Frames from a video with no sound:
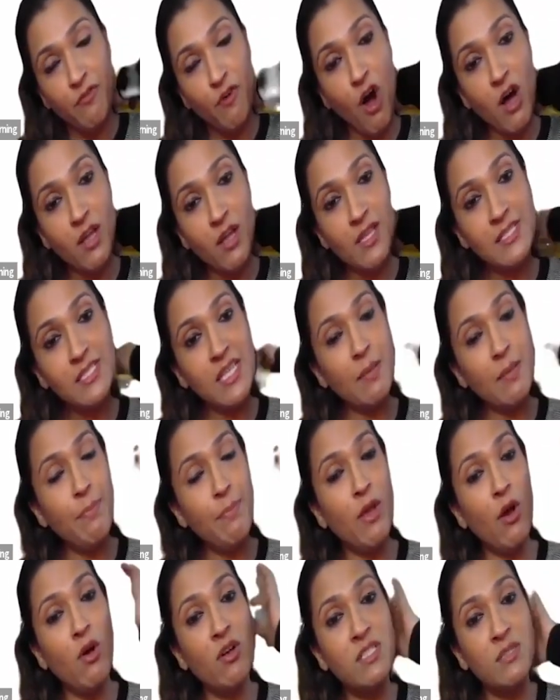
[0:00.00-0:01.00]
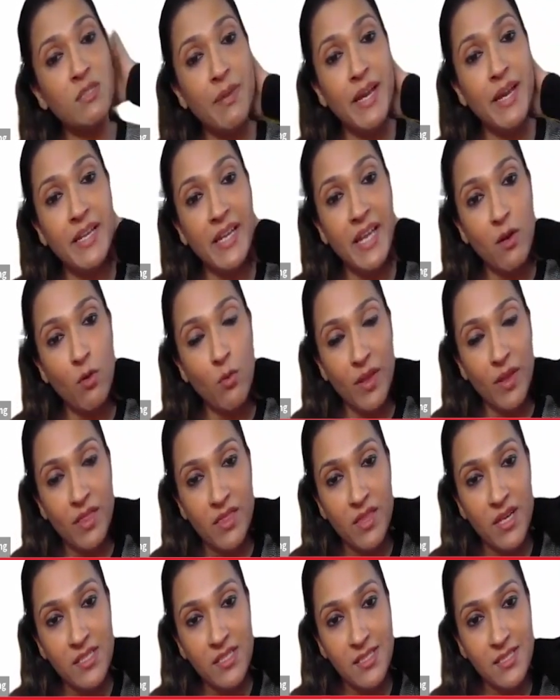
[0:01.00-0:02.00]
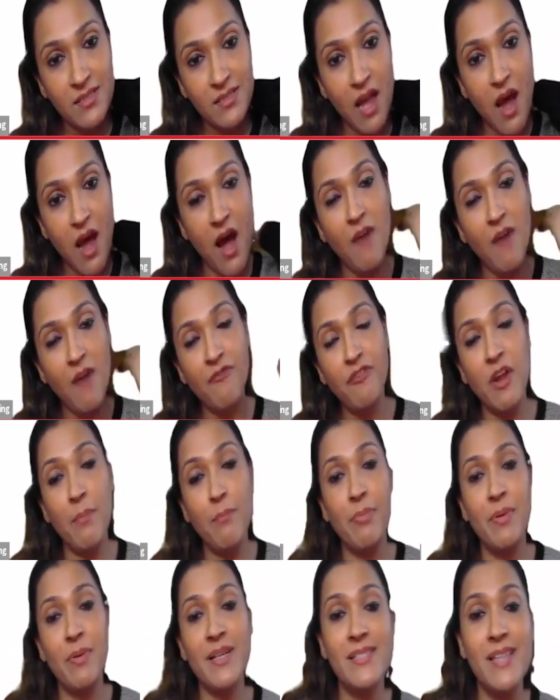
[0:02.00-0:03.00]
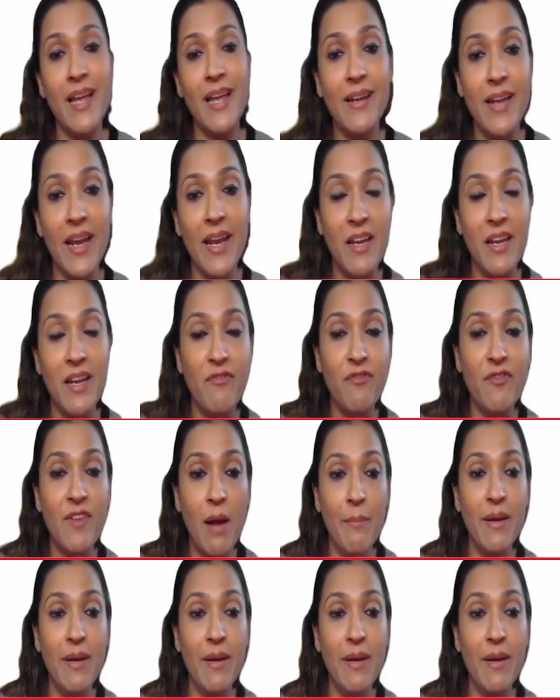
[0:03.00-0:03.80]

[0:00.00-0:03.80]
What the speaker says: for the CPO's meeting with the staff representative